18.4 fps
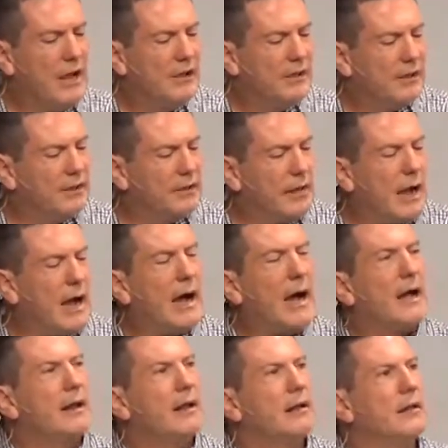that
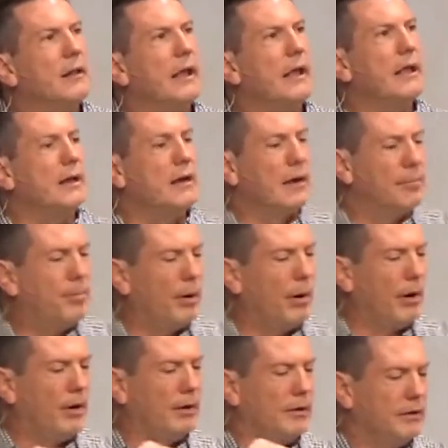God laid
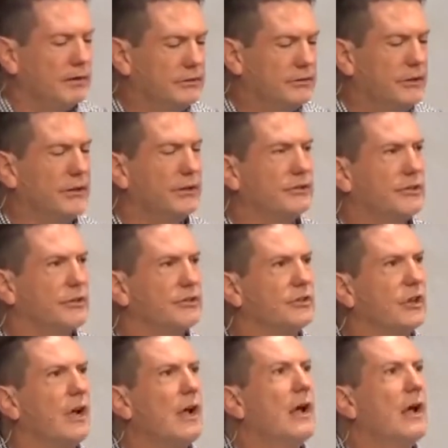upon Jesus